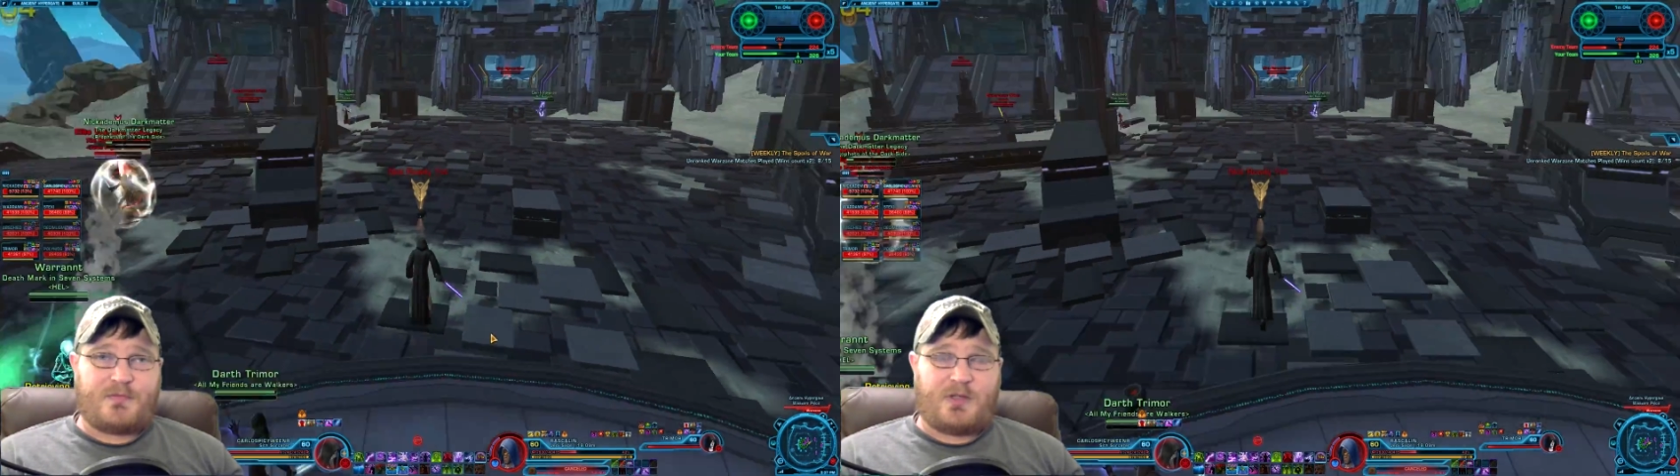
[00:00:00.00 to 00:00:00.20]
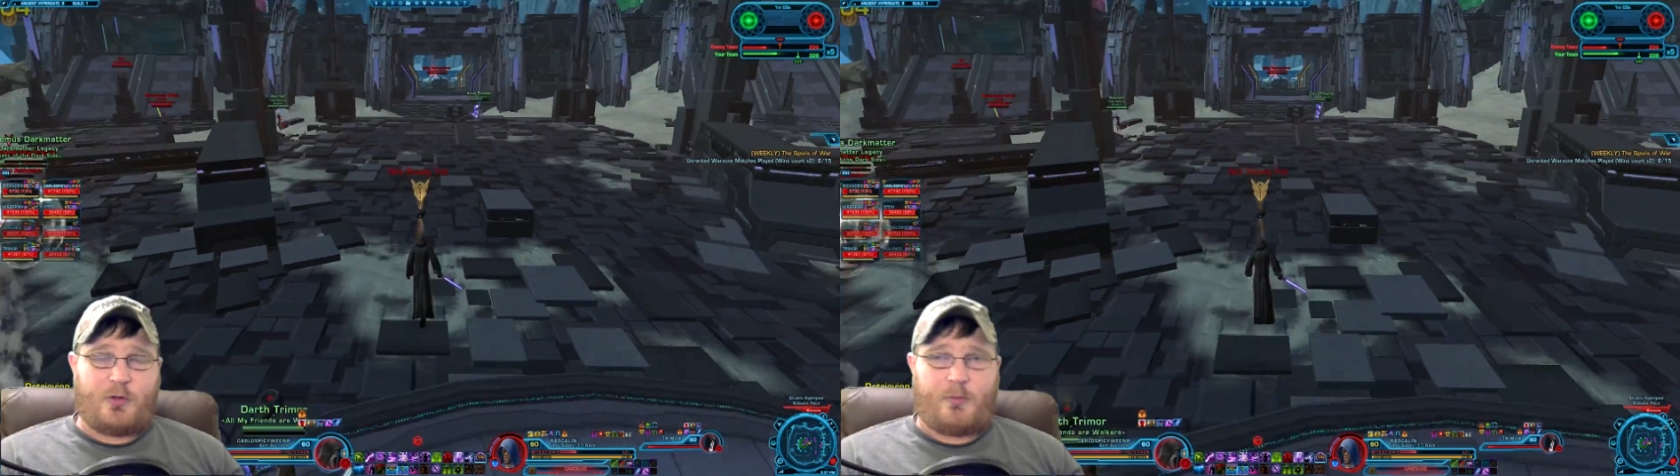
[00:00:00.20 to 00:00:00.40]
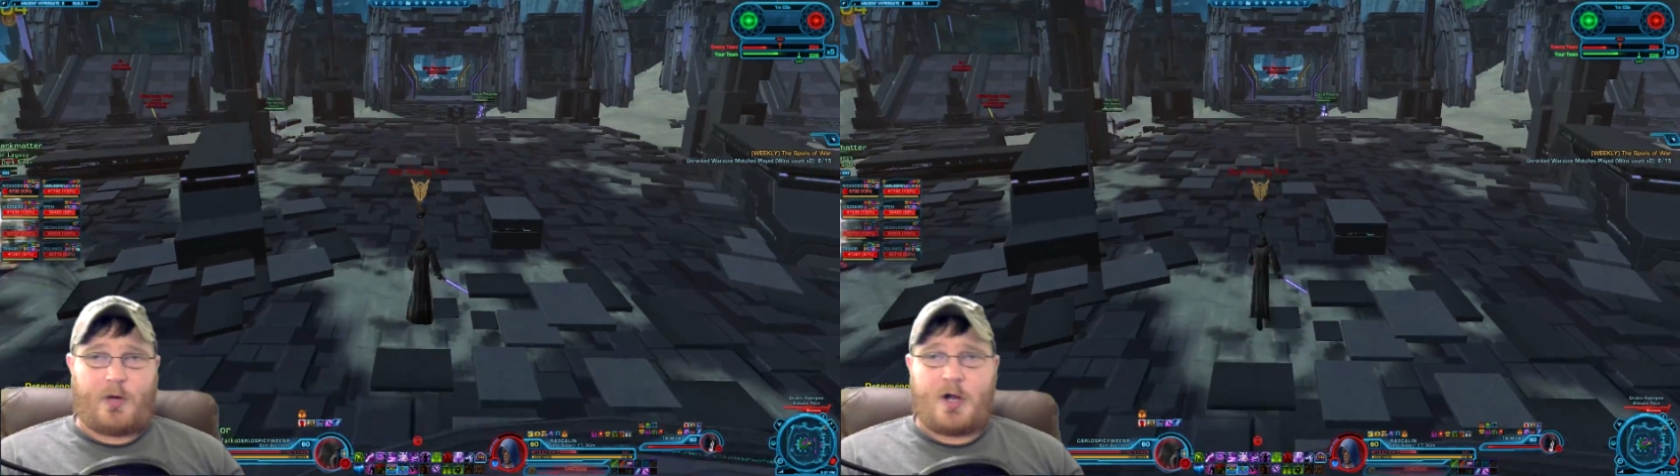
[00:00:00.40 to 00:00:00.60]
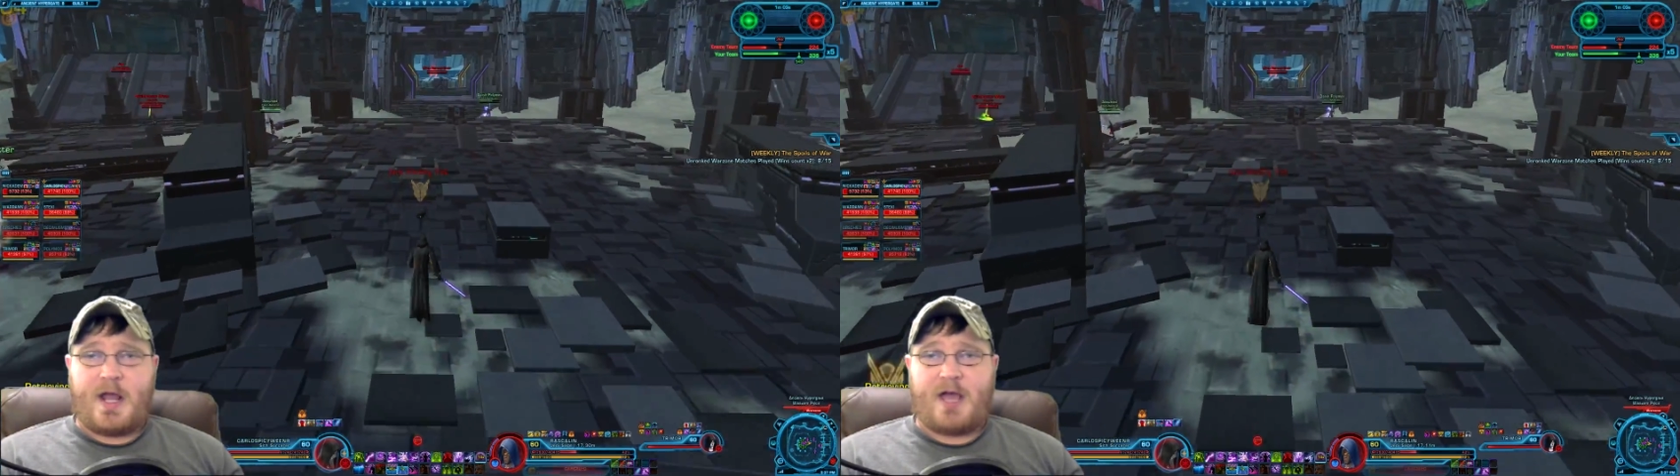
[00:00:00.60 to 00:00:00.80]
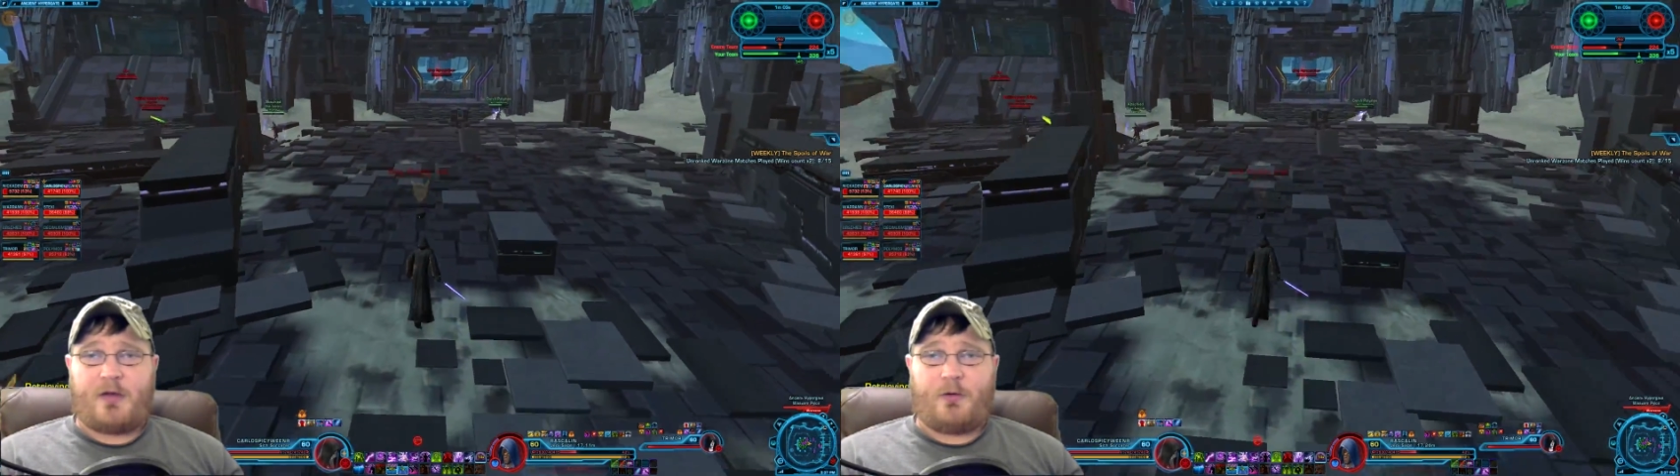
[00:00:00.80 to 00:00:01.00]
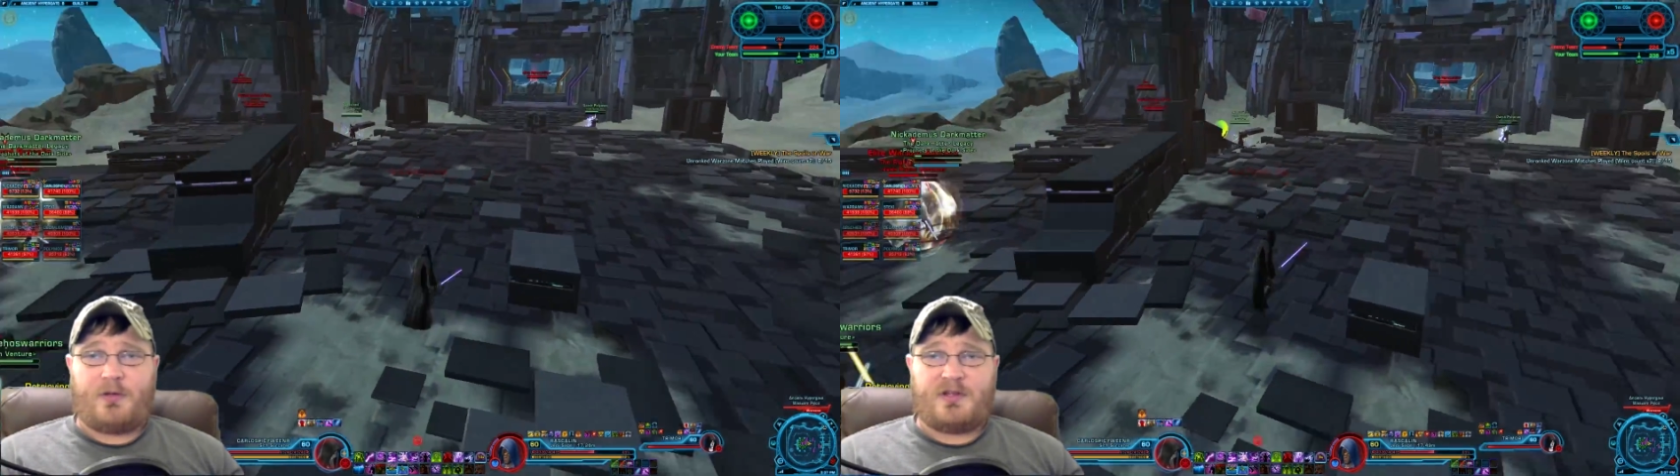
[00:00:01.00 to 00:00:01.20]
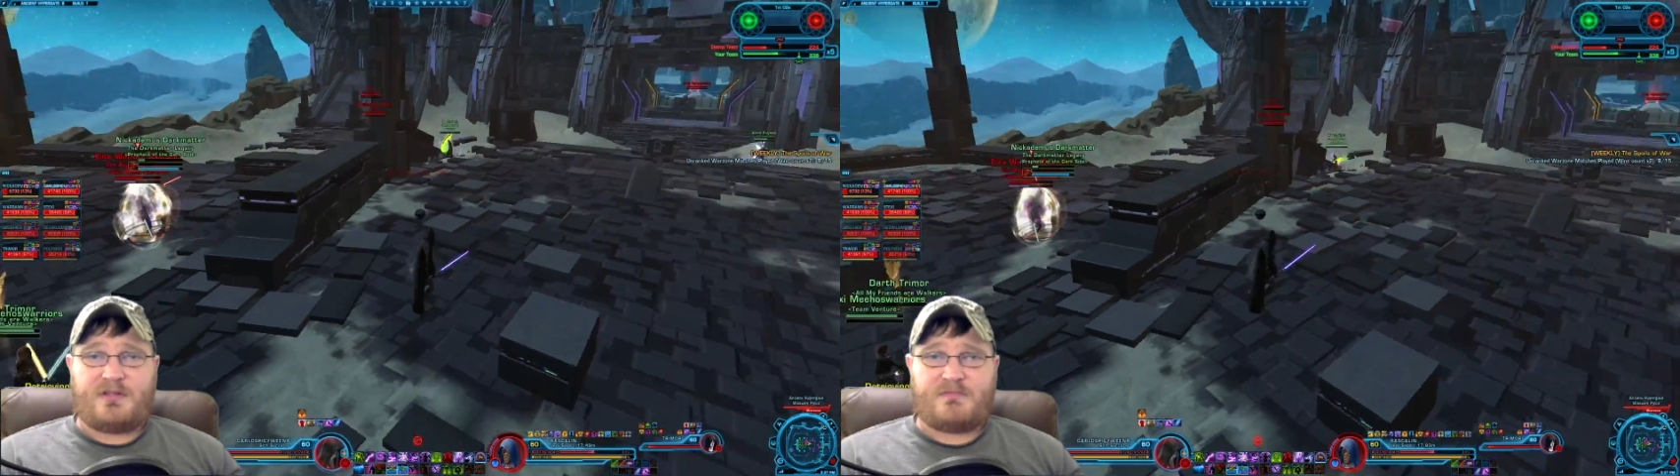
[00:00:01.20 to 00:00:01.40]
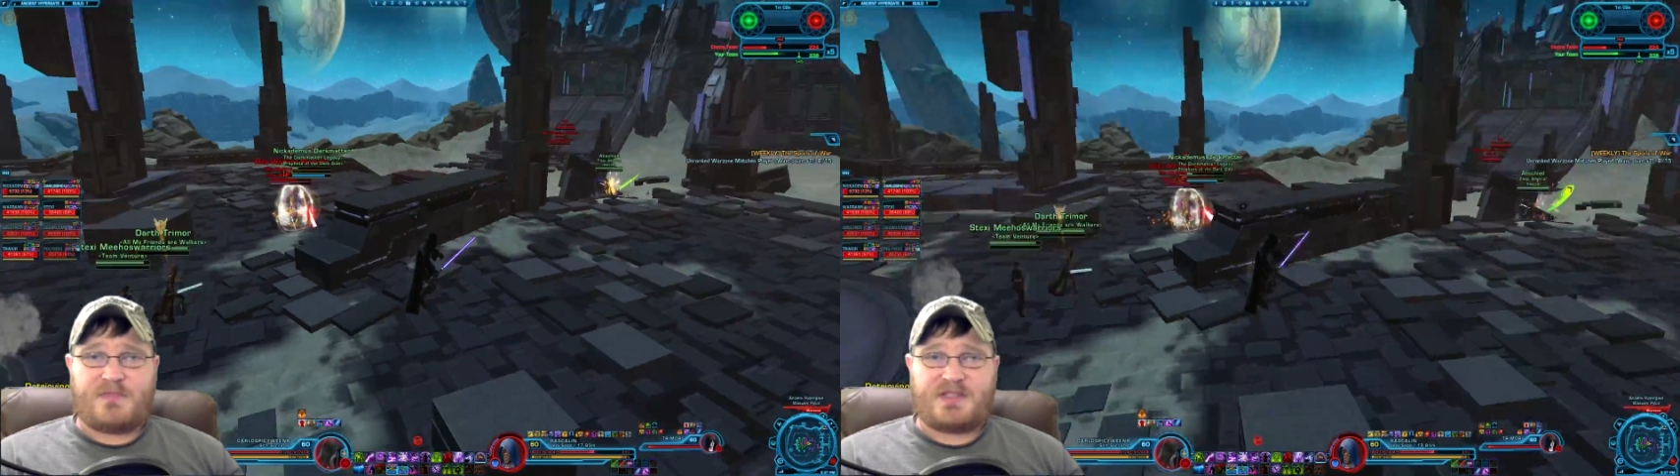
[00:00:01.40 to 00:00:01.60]
a little burnt out on
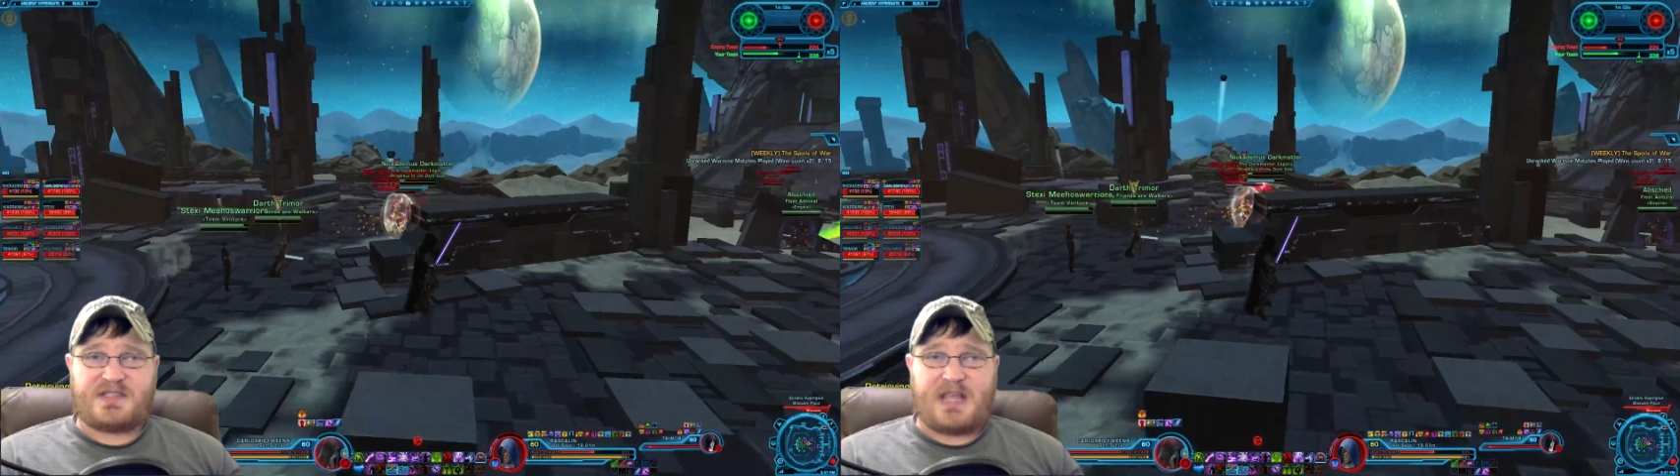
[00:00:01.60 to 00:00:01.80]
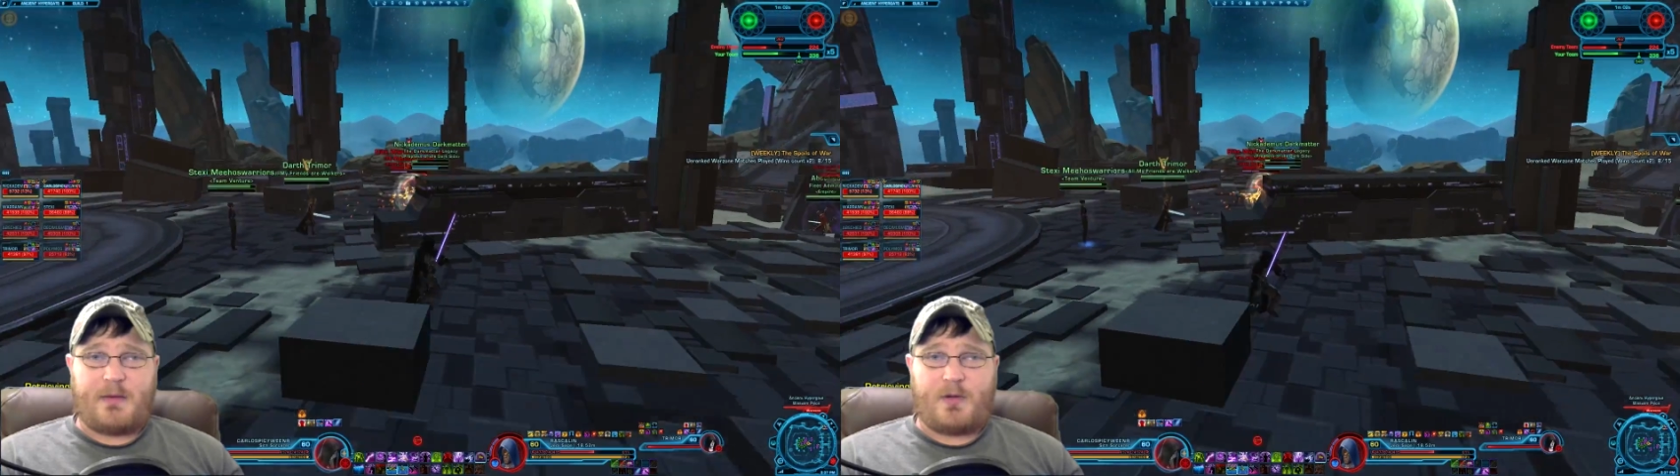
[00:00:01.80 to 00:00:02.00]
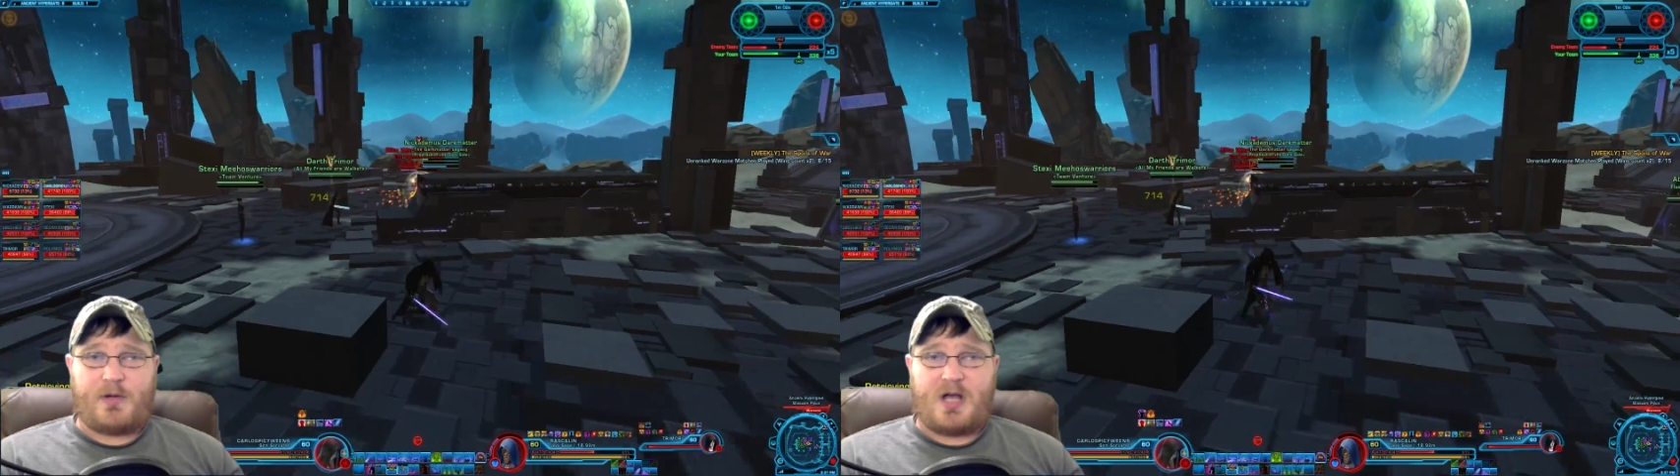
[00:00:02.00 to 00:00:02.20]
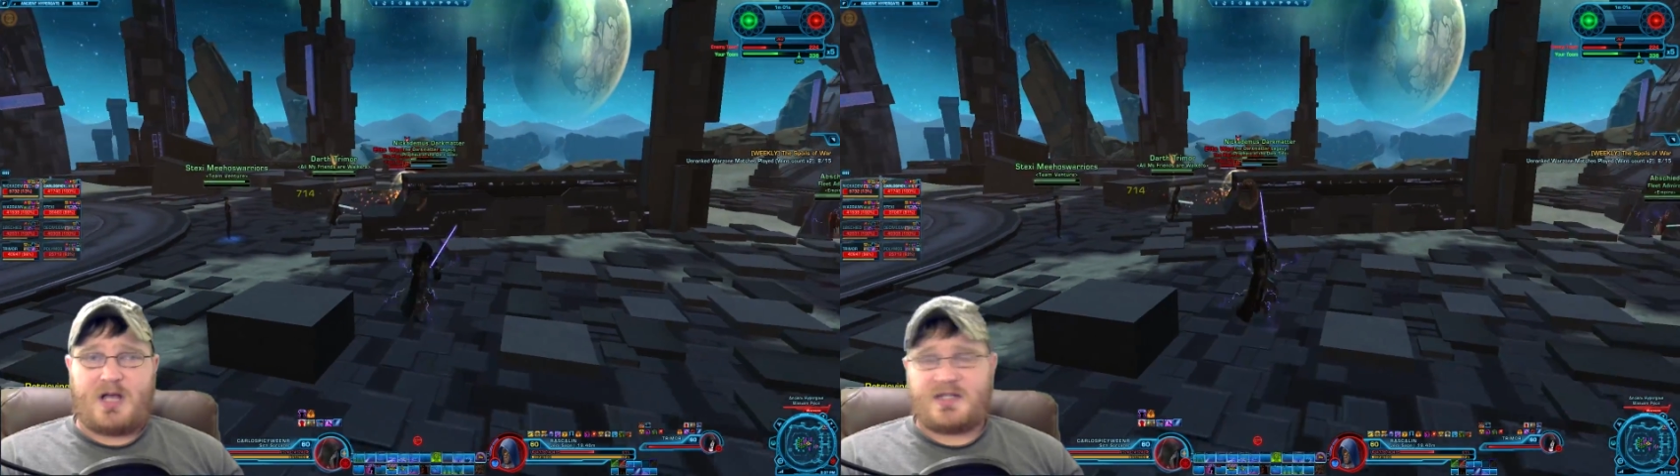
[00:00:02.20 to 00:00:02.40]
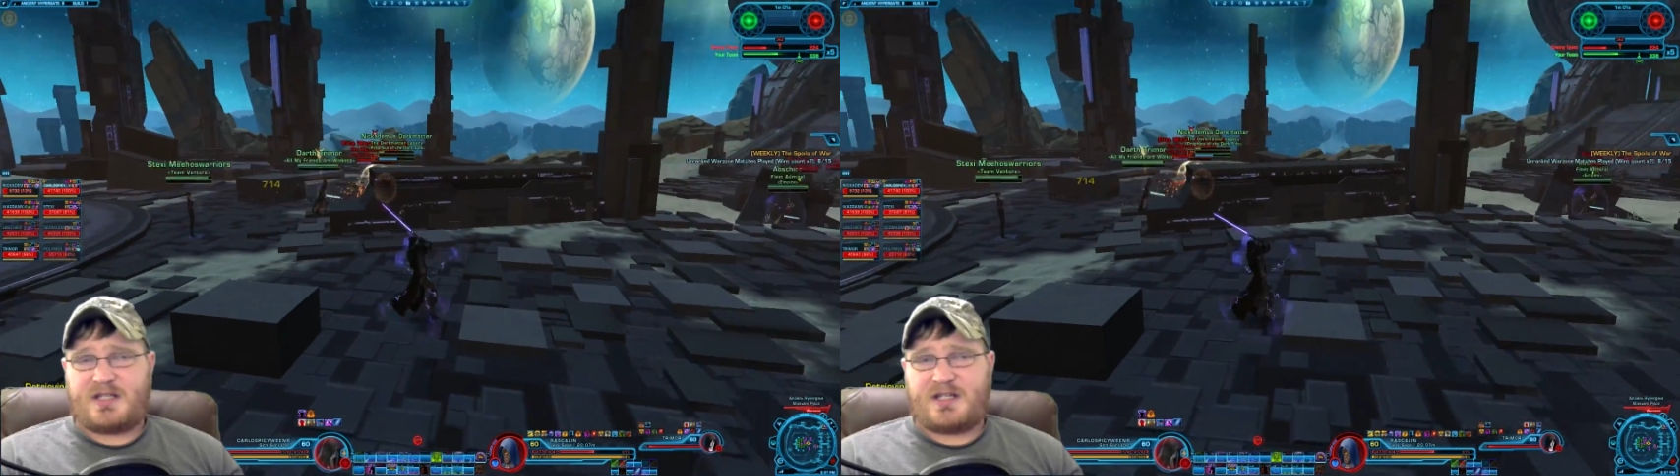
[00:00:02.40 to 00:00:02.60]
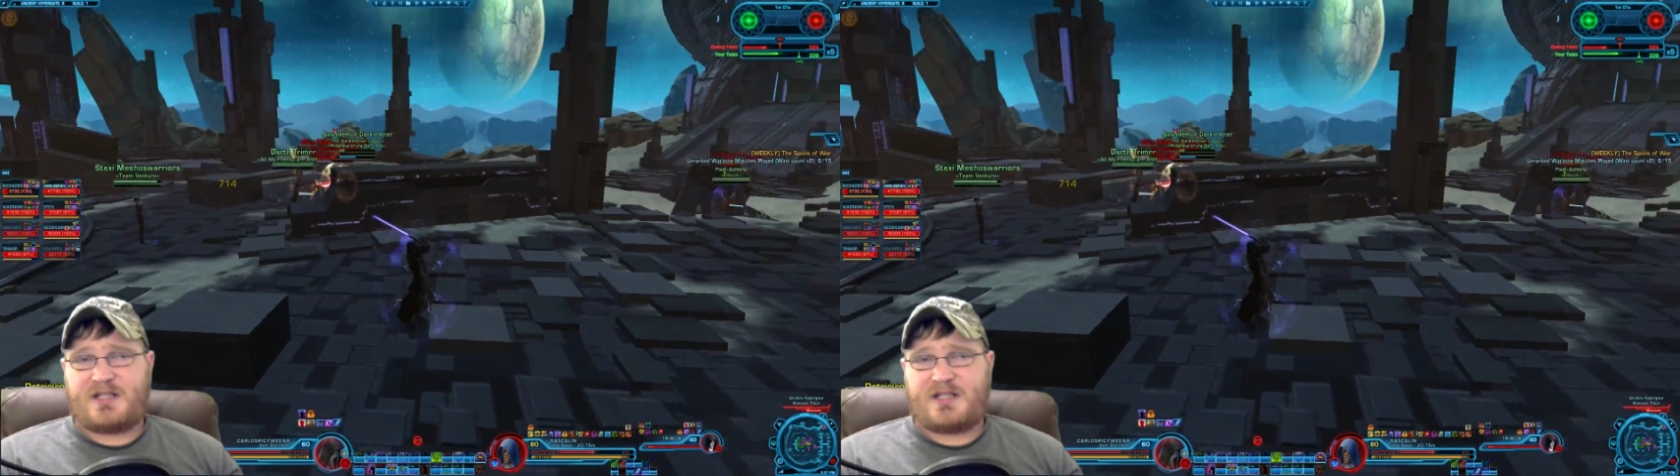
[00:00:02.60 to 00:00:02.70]
the same old content.